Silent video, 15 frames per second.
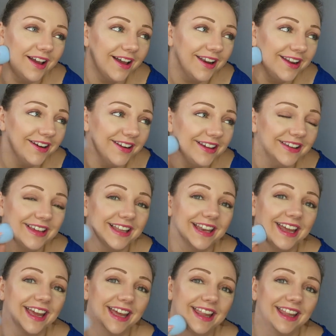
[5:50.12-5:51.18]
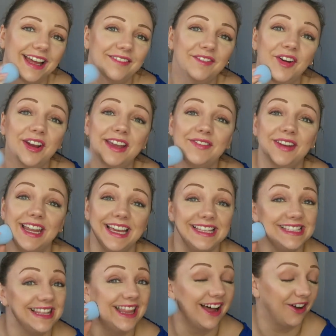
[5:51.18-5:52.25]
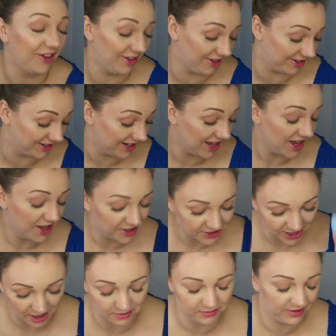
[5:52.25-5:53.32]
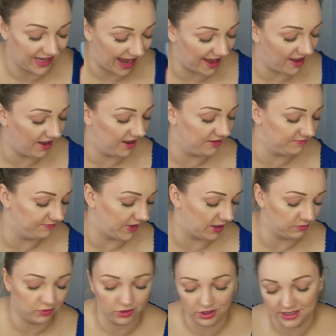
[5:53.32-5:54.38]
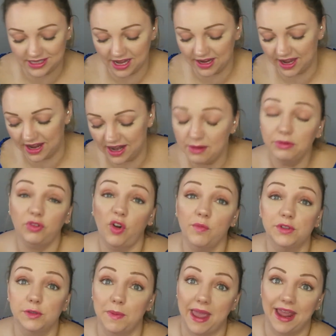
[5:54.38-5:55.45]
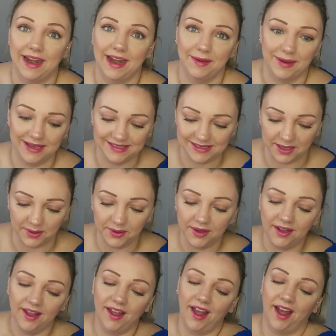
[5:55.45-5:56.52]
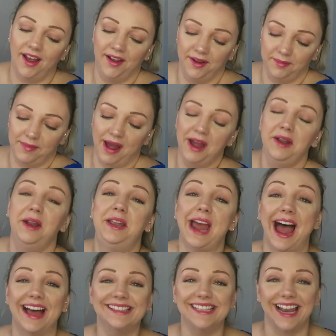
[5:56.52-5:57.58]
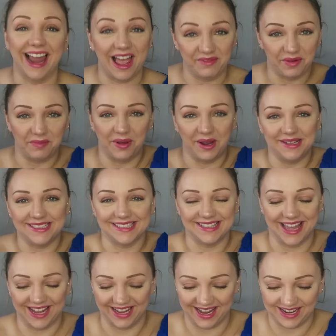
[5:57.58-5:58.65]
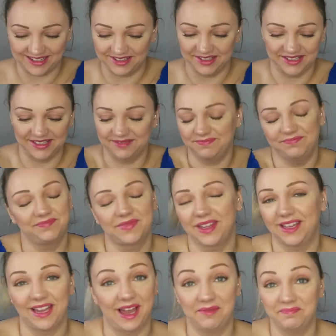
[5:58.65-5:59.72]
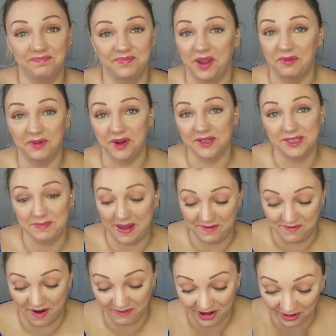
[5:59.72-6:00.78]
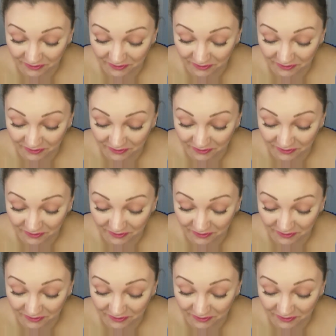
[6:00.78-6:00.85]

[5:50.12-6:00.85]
I don't know if you can hear that. I'm not even hitting that hard. So, yeah, I won't use that again. It was from Spain anyway, so I doubt I'll ever purchase that again because I don't go to Spain very